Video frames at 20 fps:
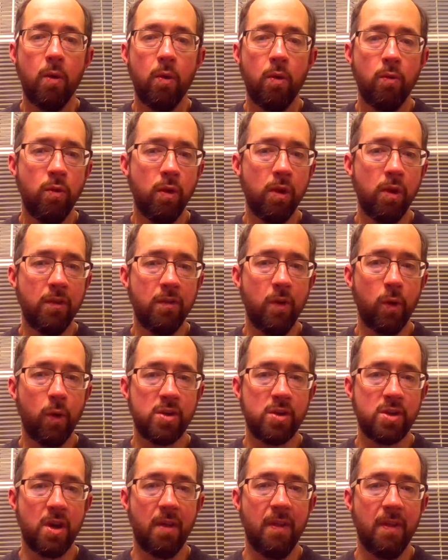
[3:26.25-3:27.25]
really
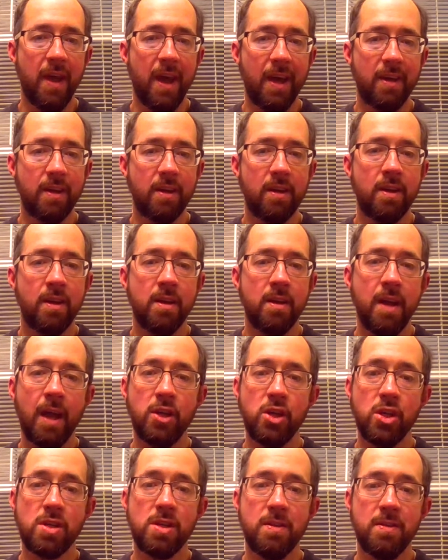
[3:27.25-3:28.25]
focus on that, not
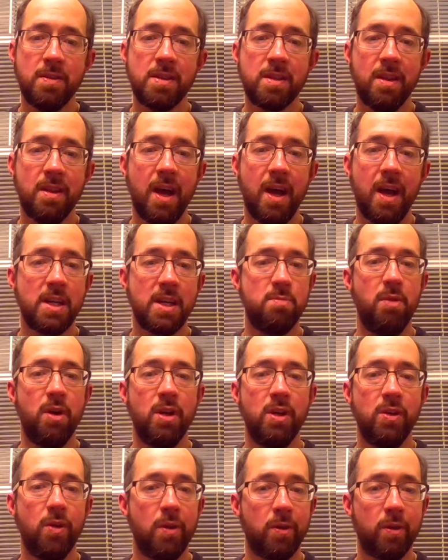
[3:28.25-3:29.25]
just in this class, but
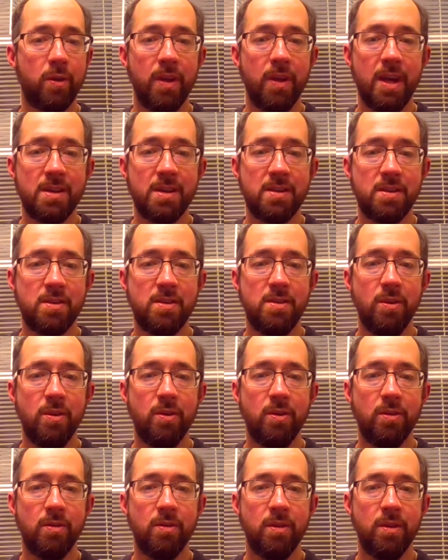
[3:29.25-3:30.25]
your other classes too.
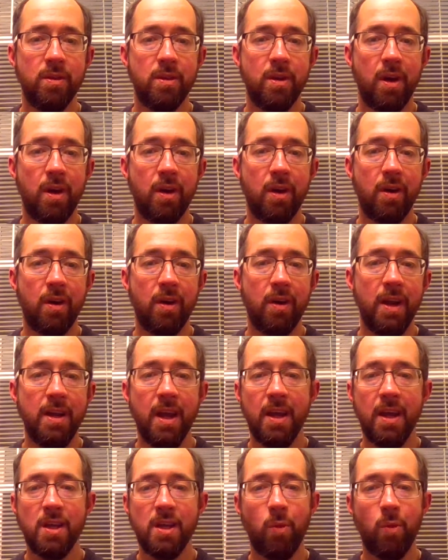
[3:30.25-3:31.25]
All right?
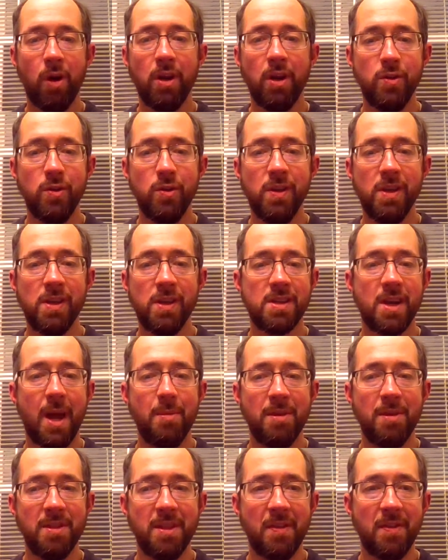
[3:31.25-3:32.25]
You want to do the
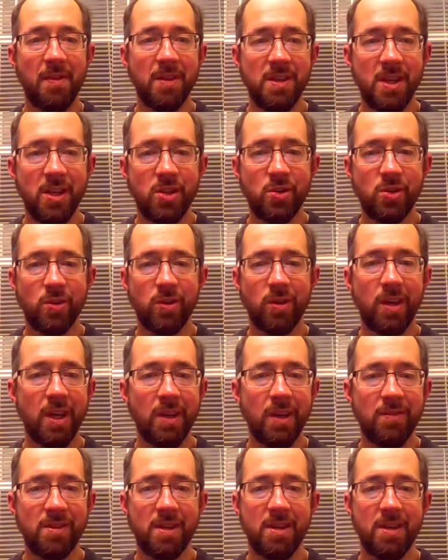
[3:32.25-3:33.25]
assignment that the teacher
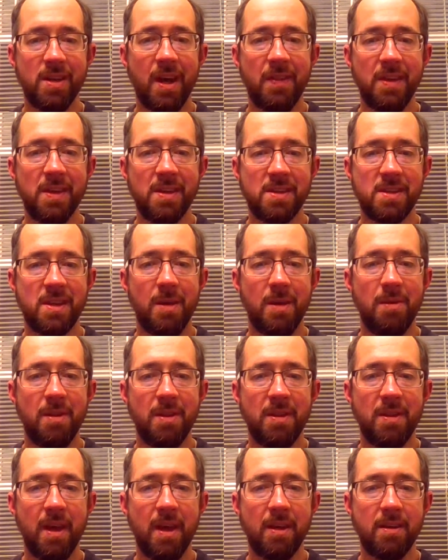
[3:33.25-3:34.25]
gives and not the assignment
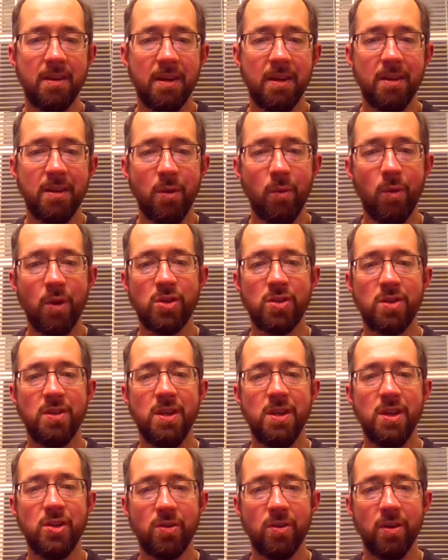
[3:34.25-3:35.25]
that you wish the
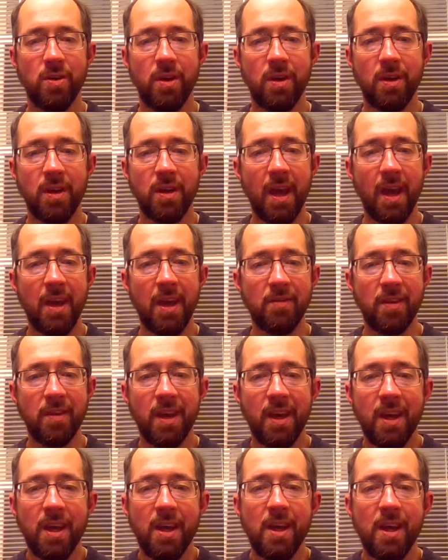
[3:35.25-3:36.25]
teacher gave.
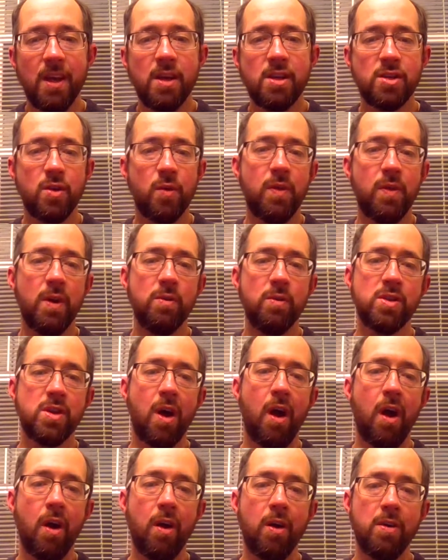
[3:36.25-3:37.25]
So those
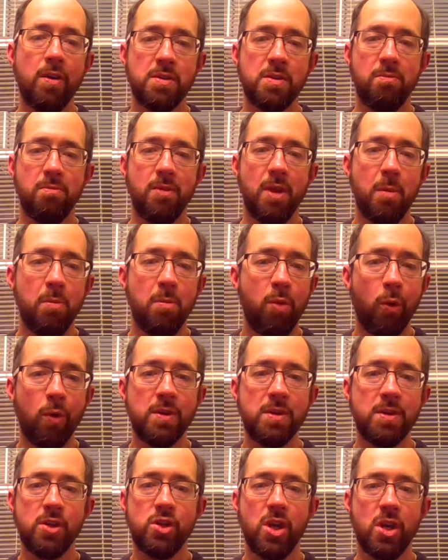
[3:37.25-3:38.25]
are some important
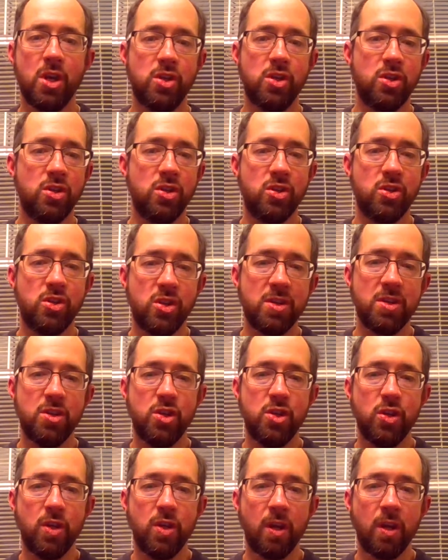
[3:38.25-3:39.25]
suggestions just as
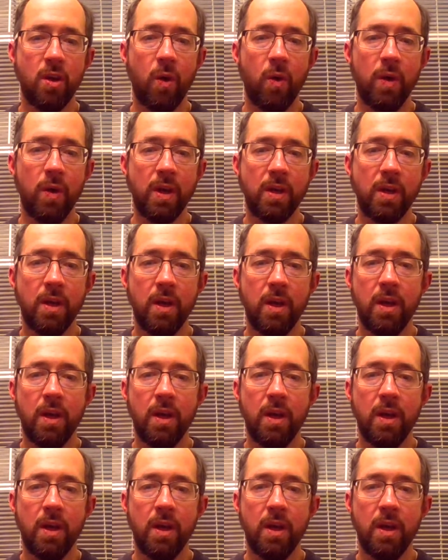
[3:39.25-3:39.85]
you get going.